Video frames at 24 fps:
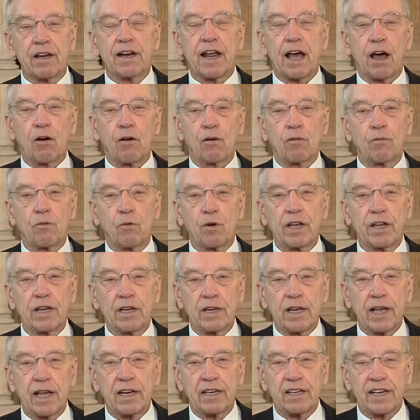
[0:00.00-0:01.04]
Now,
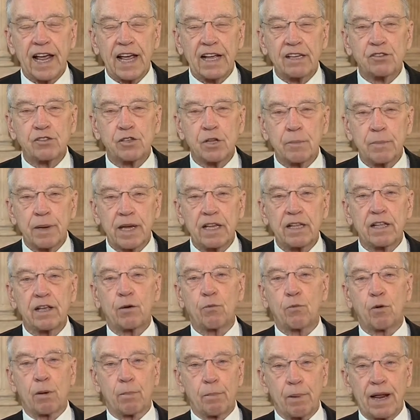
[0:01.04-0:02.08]
it tends to be
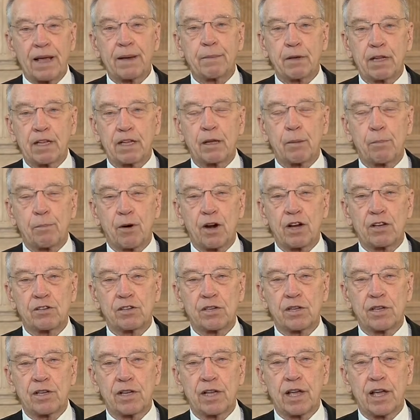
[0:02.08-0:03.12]
that we're blaming the
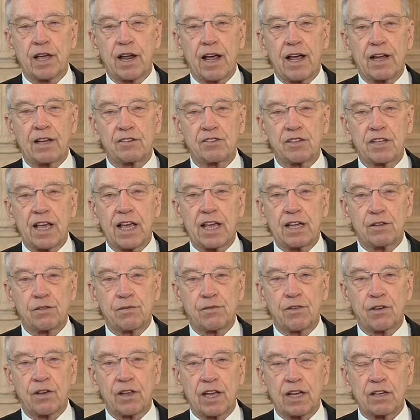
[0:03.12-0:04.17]
President of the United States
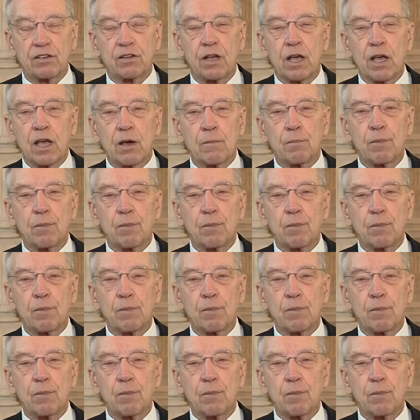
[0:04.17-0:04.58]
for this,